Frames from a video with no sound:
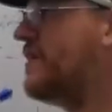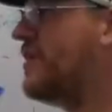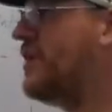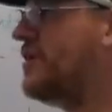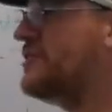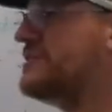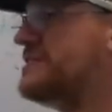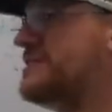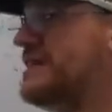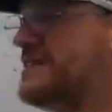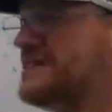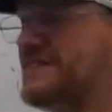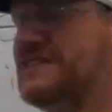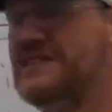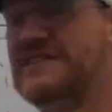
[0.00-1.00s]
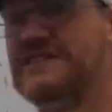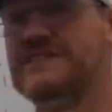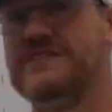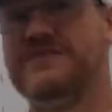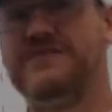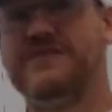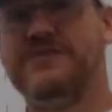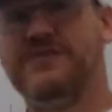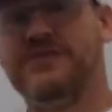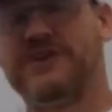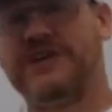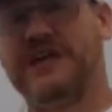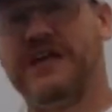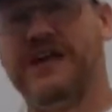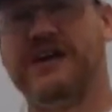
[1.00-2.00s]
all the Cessnas, if you
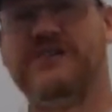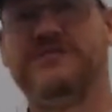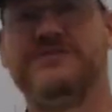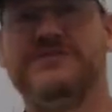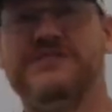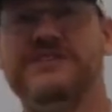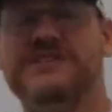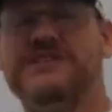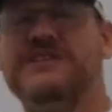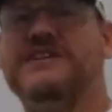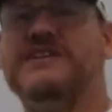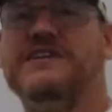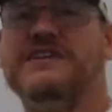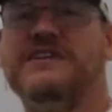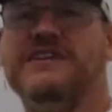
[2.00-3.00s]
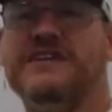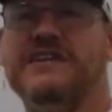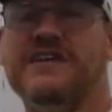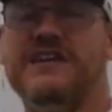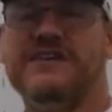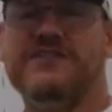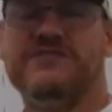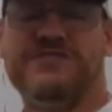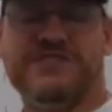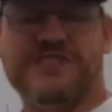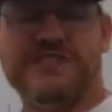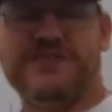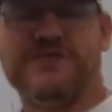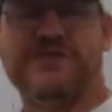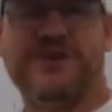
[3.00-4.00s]
look out and you
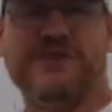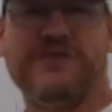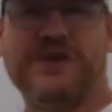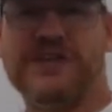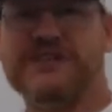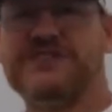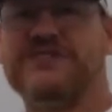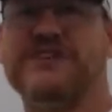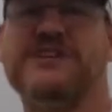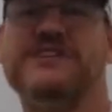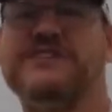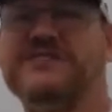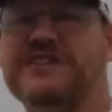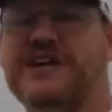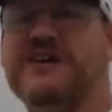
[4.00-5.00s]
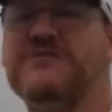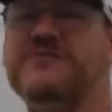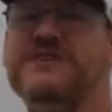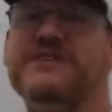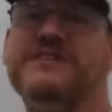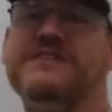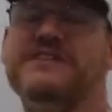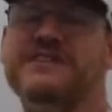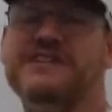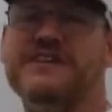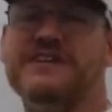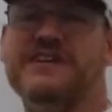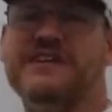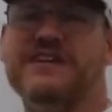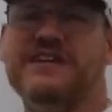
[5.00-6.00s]
see the runway as you're on your downwind,
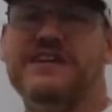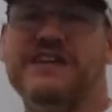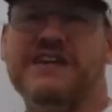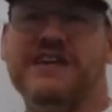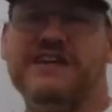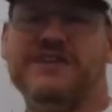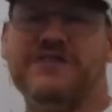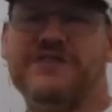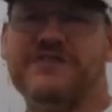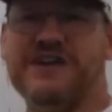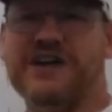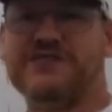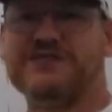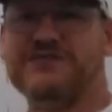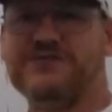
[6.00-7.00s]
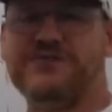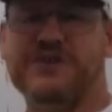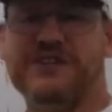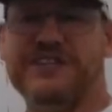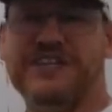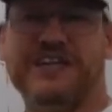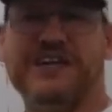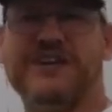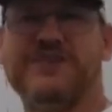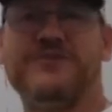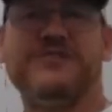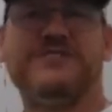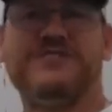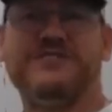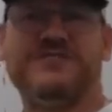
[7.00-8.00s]
and you're 1,000 foot in the air,
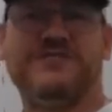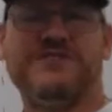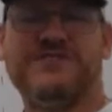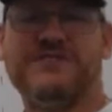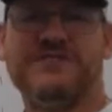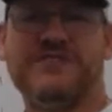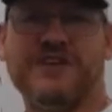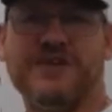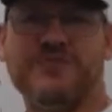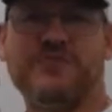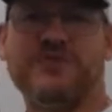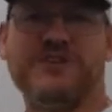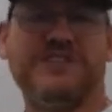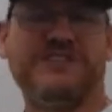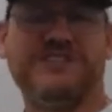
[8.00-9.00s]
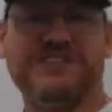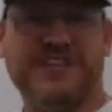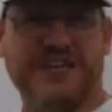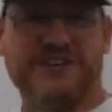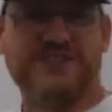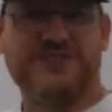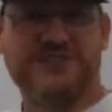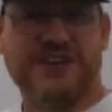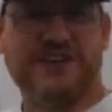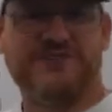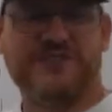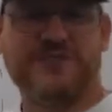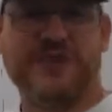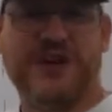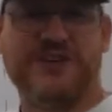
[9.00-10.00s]
which is a pretty standard
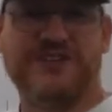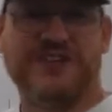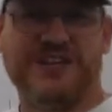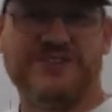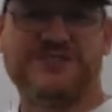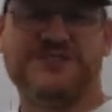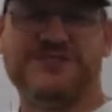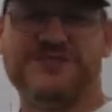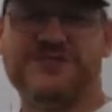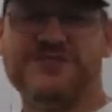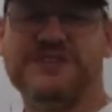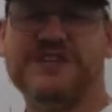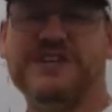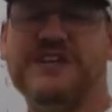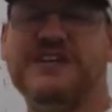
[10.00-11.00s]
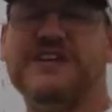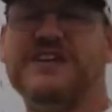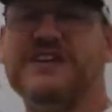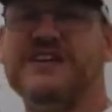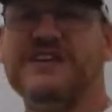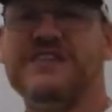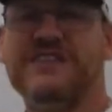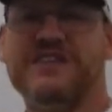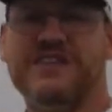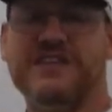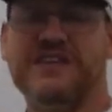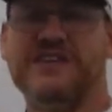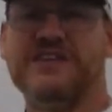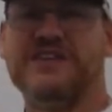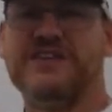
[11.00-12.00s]
traffic pattern altitude,
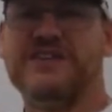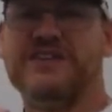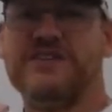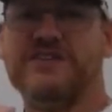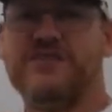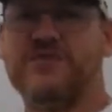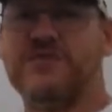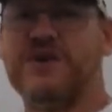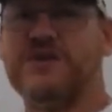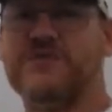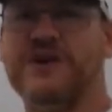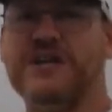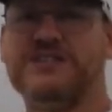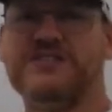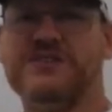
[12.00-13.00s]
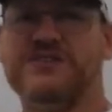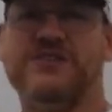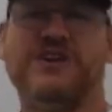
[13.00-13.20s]
the runway should